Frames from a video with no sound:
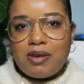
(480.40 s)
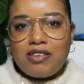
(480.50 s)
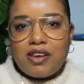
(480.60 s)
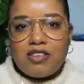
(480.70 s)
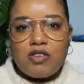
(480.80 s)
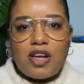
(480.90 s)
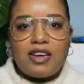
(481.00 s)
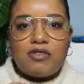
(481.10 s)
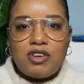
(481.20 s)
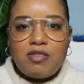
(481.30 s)
to my channel so I
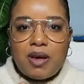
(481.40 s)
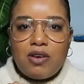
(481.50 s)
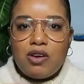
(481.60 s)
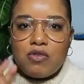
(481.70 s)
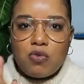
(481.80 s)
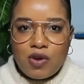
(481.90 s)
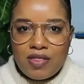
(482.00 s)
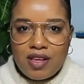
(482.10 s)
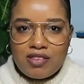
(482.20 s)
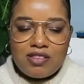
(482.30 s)
can reach my goal of
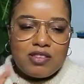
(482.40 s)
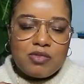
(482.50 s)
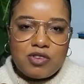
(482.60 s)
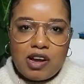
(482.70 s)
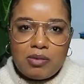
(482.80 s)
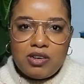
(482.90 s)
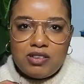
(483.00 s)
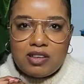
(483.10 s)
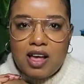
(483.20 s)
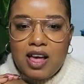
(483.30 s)
1,000
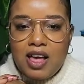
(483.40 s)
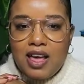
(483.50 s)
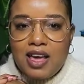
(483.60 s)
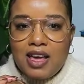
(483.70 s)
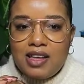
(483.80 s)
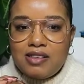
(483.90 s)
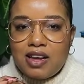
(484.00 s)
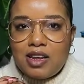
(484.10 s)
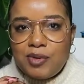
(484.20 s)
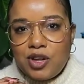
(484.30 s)
subscribers. And
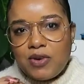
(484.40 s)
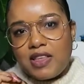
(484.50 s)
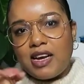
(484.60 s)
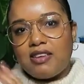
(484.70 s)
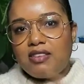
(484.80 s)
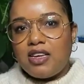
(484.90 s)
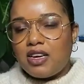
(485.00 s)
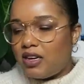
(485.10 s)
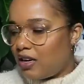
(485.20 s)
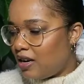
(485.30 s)
let me know what you guys think
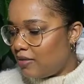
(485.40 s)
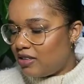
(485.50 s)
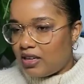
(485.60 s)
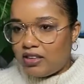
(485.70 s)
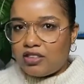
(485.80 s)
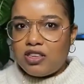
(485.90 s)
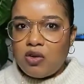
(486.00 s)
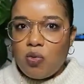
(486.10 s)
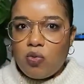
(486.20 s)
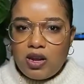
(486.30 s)
in the comment section.
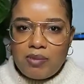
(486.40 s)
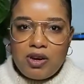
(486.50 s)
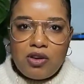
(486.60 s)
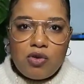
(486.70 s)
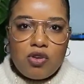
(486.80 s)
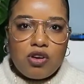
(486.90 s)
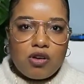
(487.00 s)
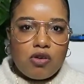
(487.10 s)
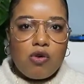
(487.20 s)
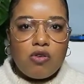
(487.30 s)
Let me know your
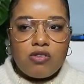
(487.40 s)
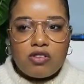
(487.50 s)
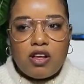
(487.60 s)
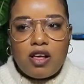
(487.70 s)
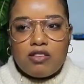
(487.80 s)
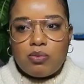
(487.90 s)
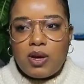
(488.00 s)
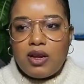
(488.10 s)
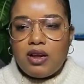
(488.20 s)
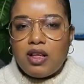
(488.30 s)
goals as
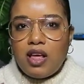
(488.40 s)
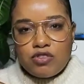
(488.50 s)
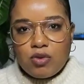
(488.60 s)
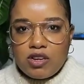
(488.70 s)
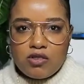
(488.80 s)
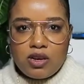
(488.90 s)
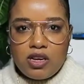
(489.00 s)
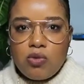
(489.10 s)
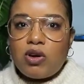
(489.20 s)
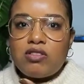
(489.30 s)
well for
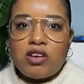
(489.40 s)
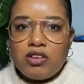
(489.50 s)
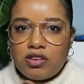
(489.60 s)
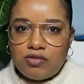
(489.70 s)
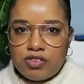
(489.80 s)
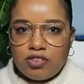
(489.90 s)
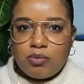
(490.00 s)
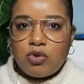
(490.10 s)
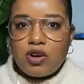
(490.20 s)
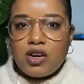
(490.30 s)
2020. What's on your vision
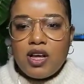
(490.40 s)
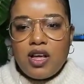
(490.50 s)
board?